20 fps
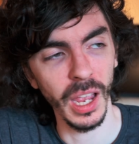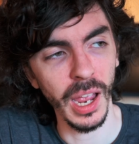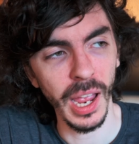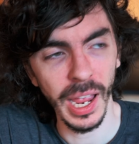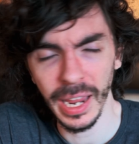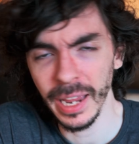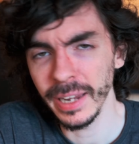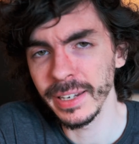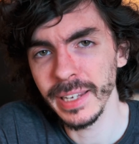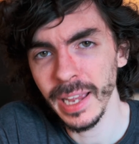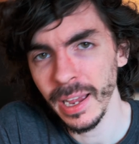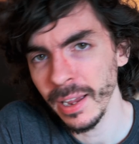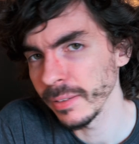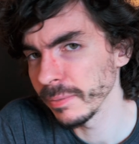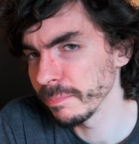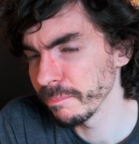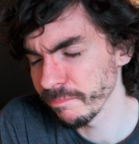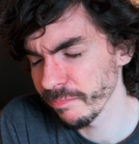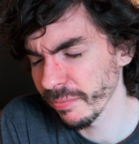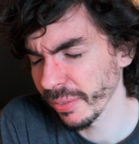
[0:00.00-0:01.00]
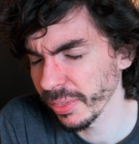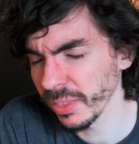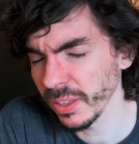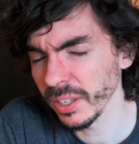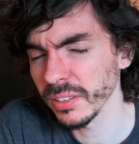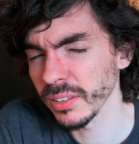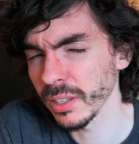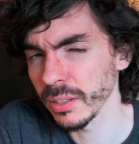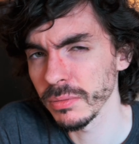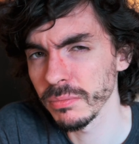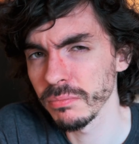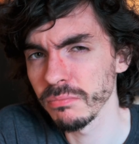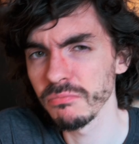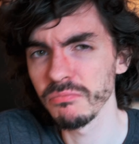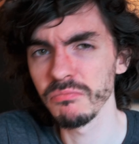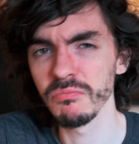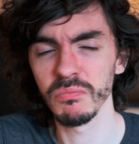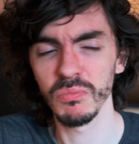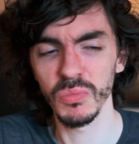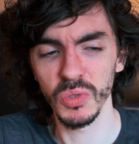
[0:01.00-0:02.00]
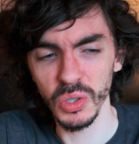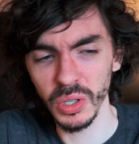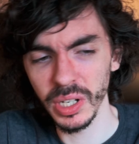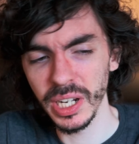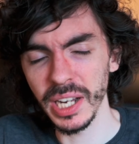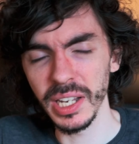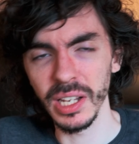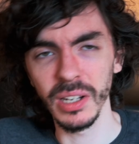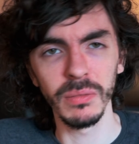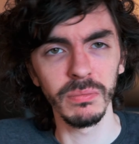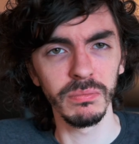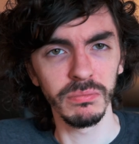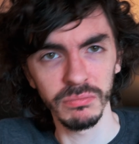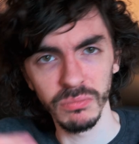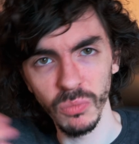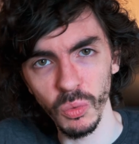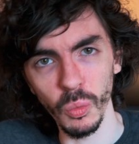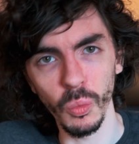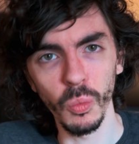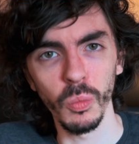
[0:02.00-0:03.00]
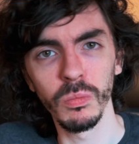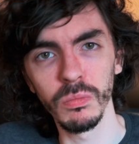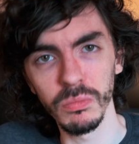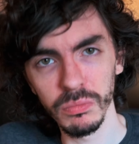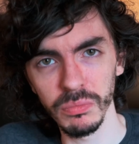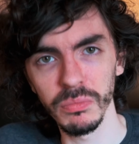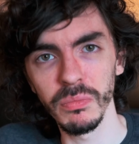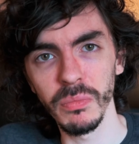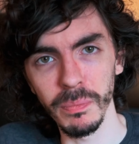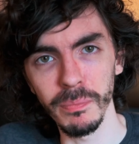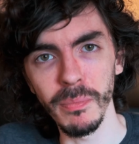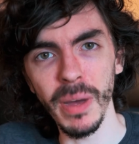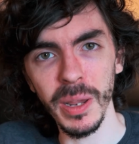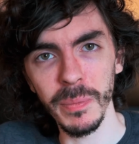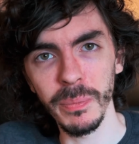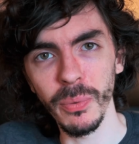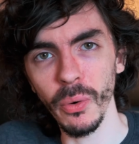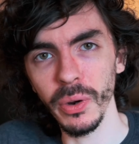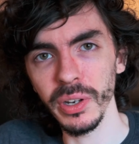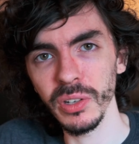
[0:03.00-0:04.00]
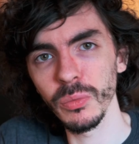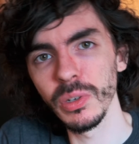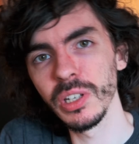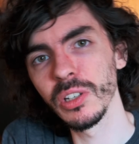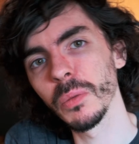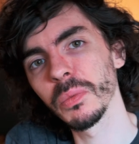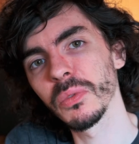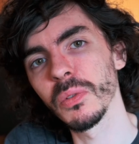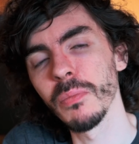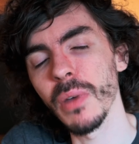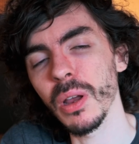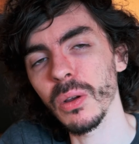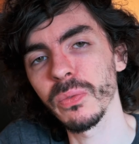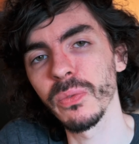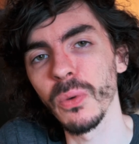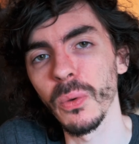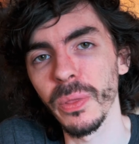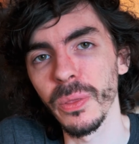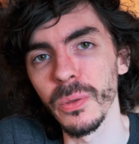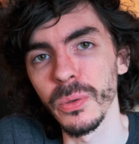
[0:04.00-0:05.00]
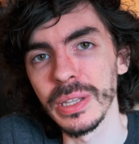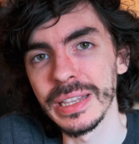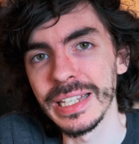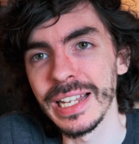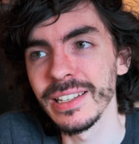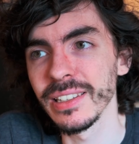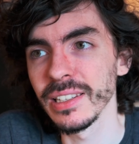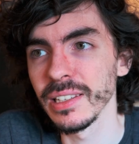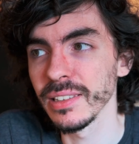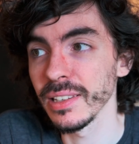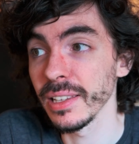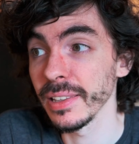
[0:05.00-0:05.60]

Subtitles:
I think that you're getting my point when it comes to macro four thirds lenses.